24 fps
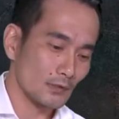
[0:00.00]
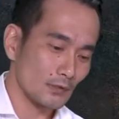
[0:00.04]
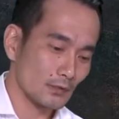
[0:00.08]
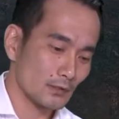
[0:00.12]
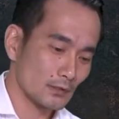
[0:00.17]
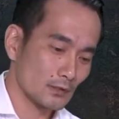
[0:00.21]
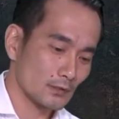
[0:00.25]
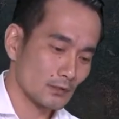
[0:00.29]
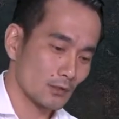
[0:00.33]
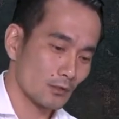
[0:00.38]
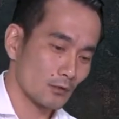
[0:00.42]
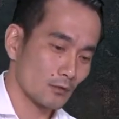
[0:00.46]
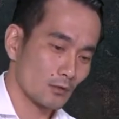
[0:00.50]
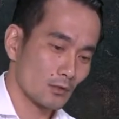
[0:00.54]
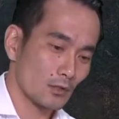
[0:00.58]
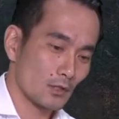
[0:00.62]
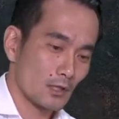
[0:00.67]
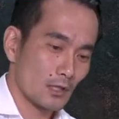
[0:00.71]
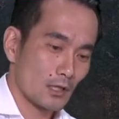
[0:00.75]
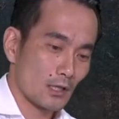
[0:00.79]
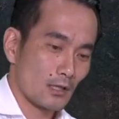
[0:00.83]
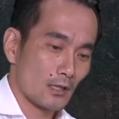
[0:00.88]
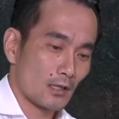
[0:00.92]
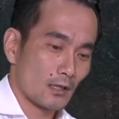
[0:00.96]
So
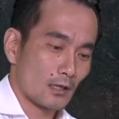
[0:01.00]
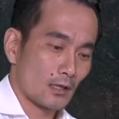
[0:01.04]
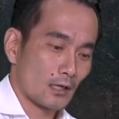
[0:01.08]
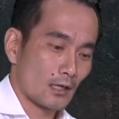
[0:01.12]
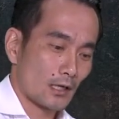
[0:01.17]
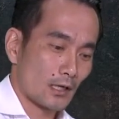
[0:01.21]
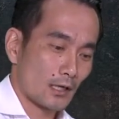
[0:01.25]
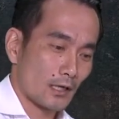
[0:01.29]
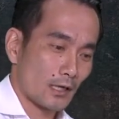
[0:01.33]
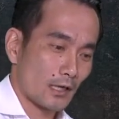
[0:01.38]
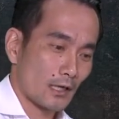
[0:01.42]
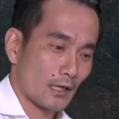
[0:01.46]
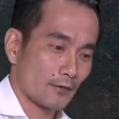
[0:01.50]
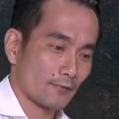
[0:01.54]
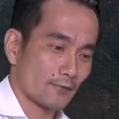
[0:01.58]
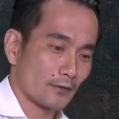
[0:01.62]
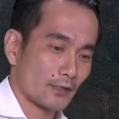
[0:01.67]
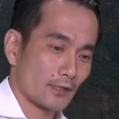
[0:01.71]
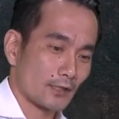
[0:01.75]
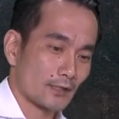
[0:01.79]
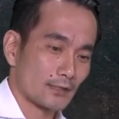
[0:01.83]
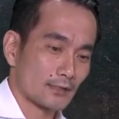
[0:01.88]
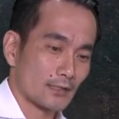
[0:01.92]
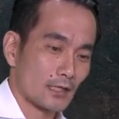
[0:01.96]
I have
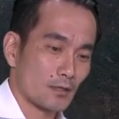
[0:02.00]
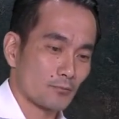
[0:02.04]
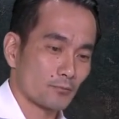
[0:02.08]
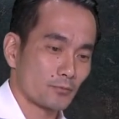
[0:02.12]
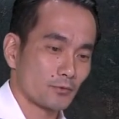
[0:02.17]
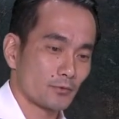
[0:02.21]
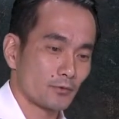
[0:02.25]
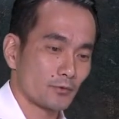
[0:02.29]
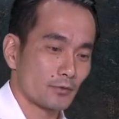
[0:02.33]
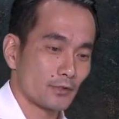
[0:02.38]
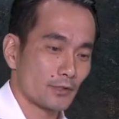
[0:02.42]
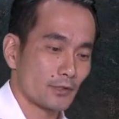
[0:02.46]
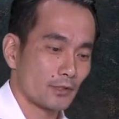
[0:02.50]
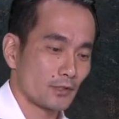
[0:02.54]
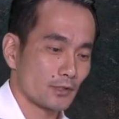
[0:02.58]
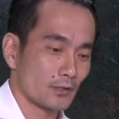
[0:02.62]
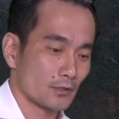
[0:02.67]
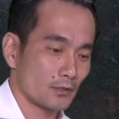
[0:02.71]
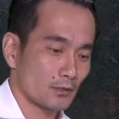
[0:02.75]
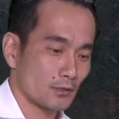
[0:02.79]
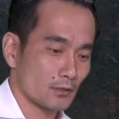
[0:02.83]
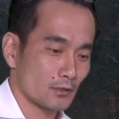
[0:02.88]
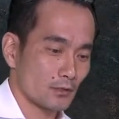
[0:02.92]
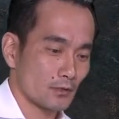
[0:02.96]
an example
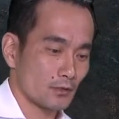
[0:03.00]
here.